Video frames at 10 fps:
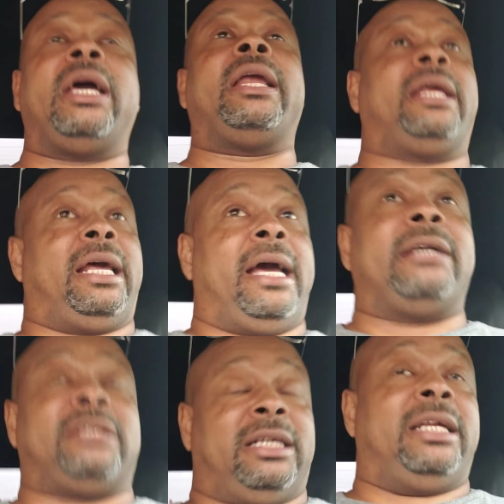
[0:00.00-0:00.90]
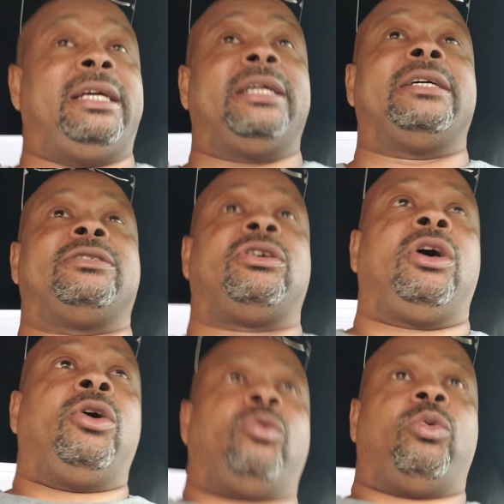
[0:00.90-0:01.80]
and it is
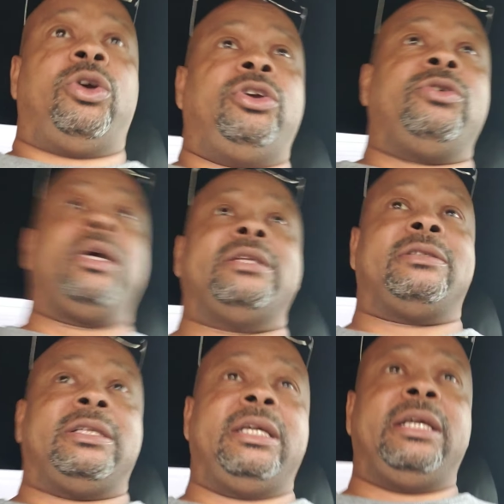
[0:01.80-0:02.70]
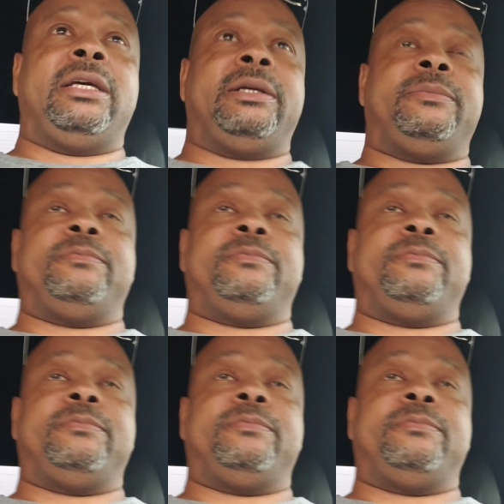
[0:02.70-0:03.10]
where you can see